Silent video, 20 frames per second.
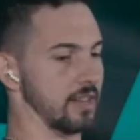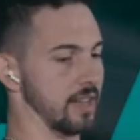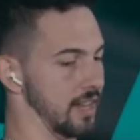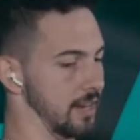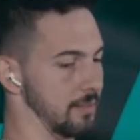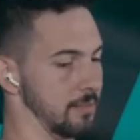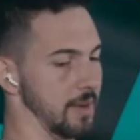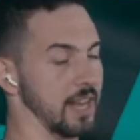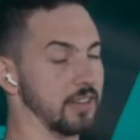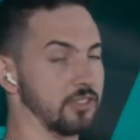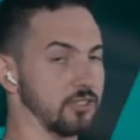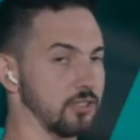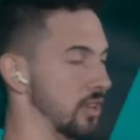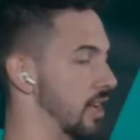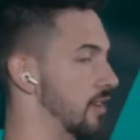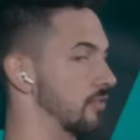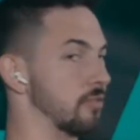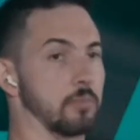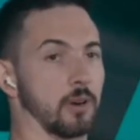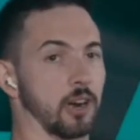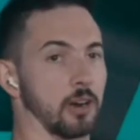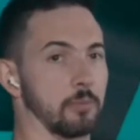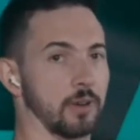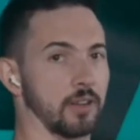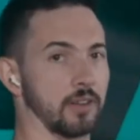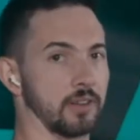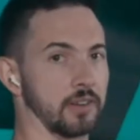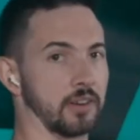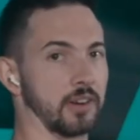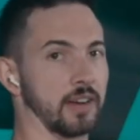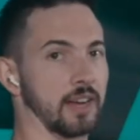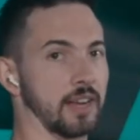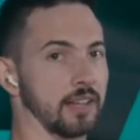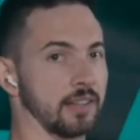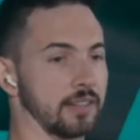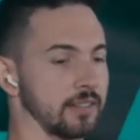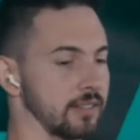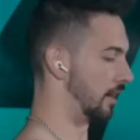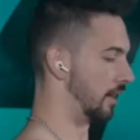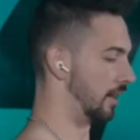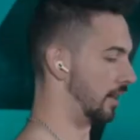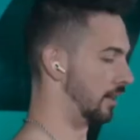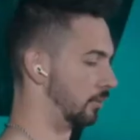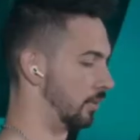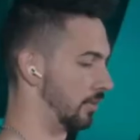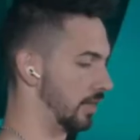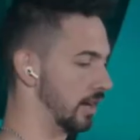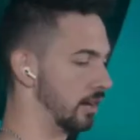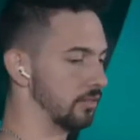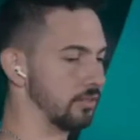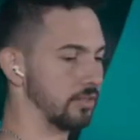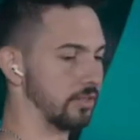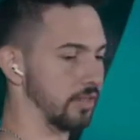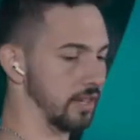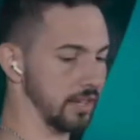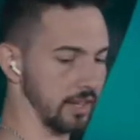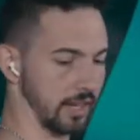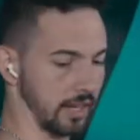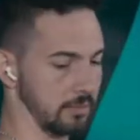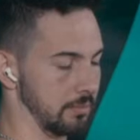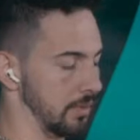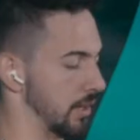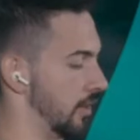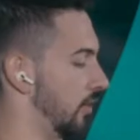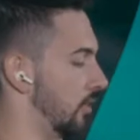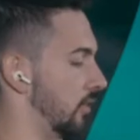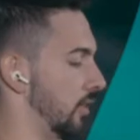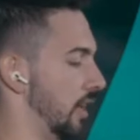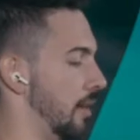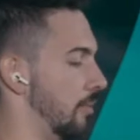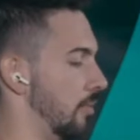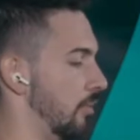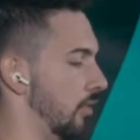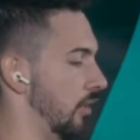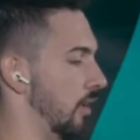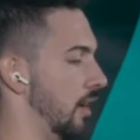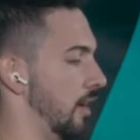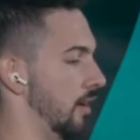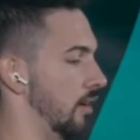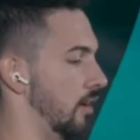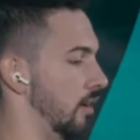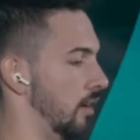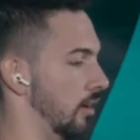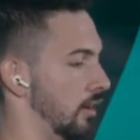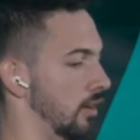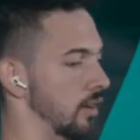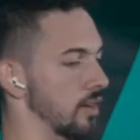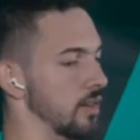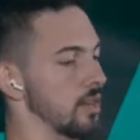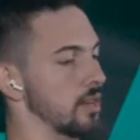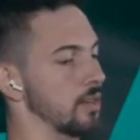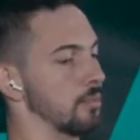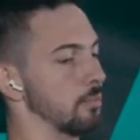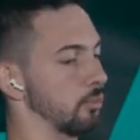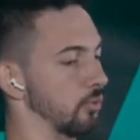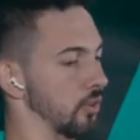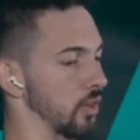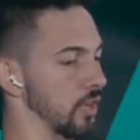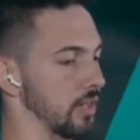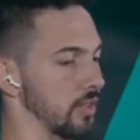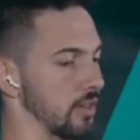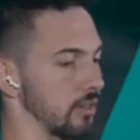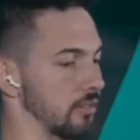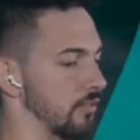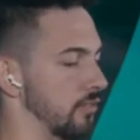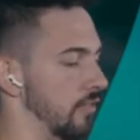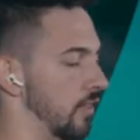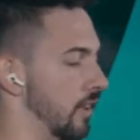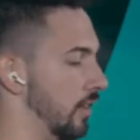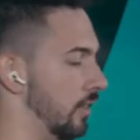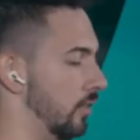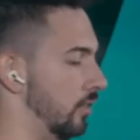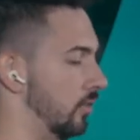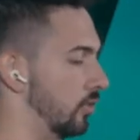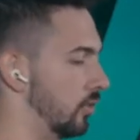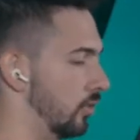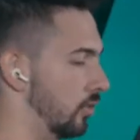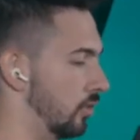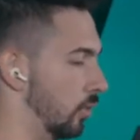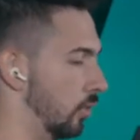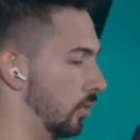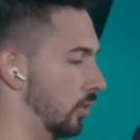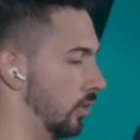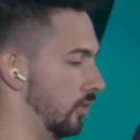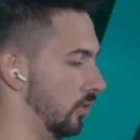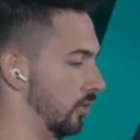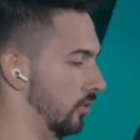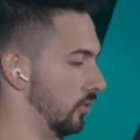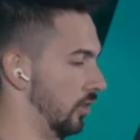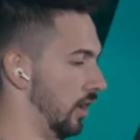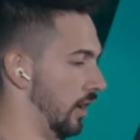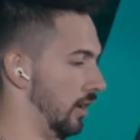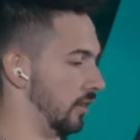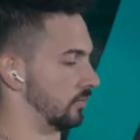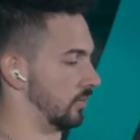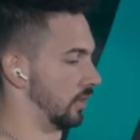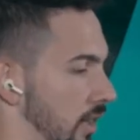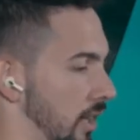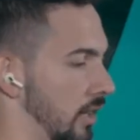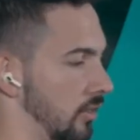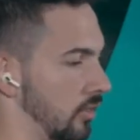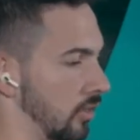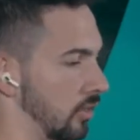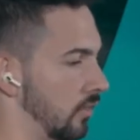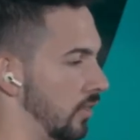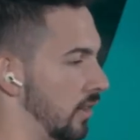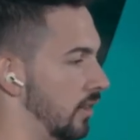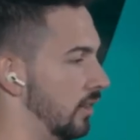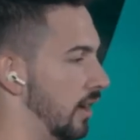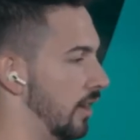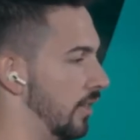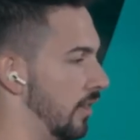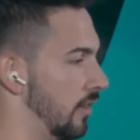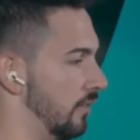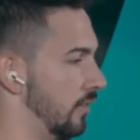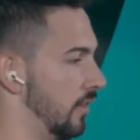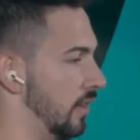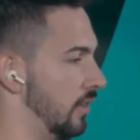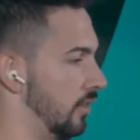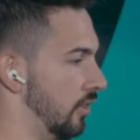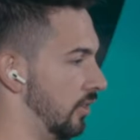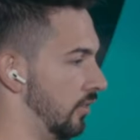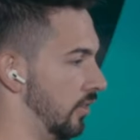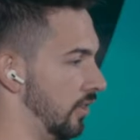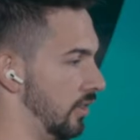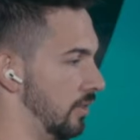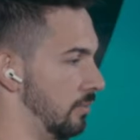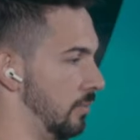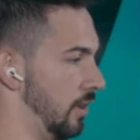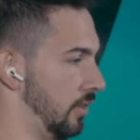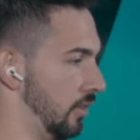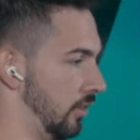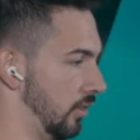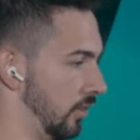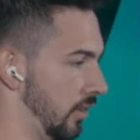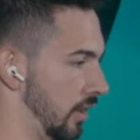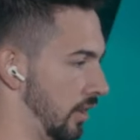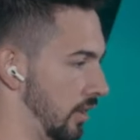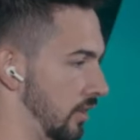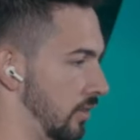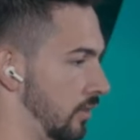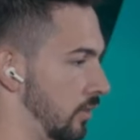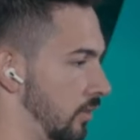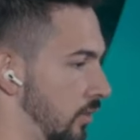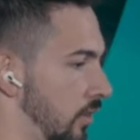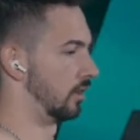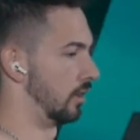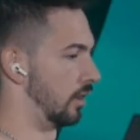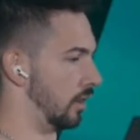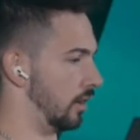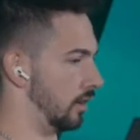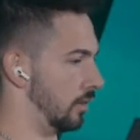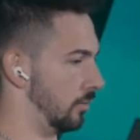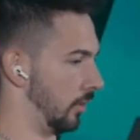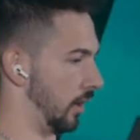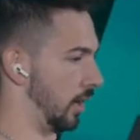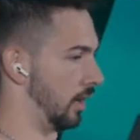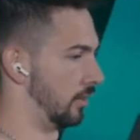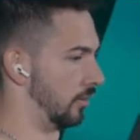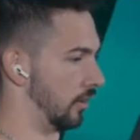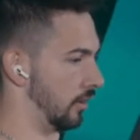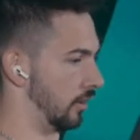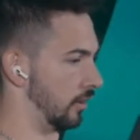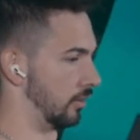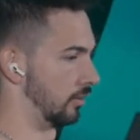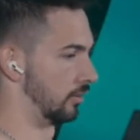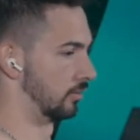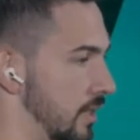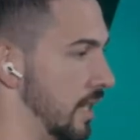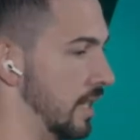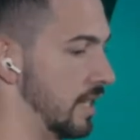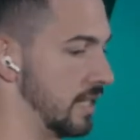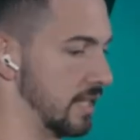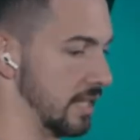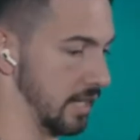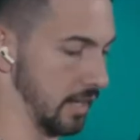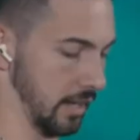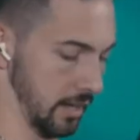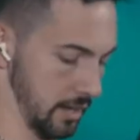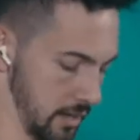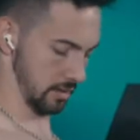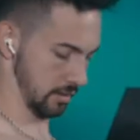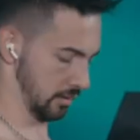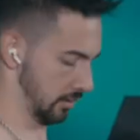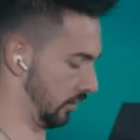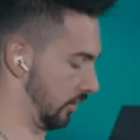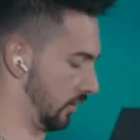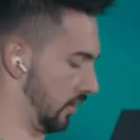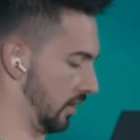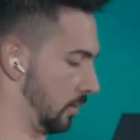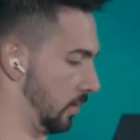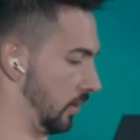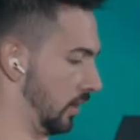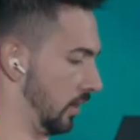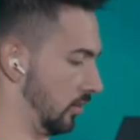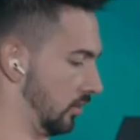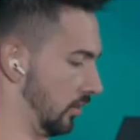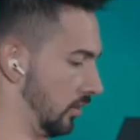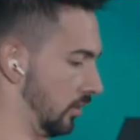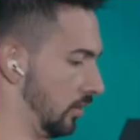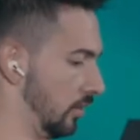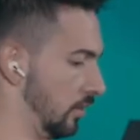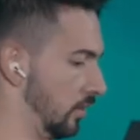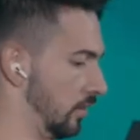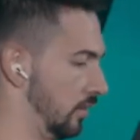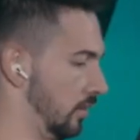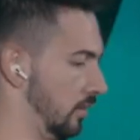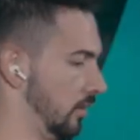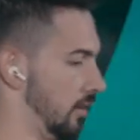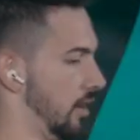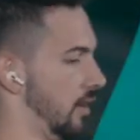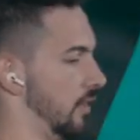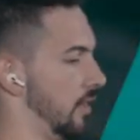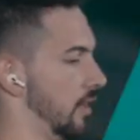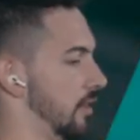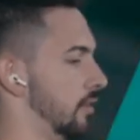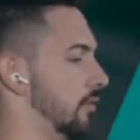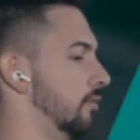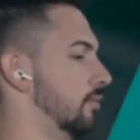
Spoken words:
And imagine you have a barbell in your hands. And without thinking about your scapula at all, bring your fists towards your chest. Okay? Just feel how that feels. Feel the muscles that you kind of are sensing during this position, and then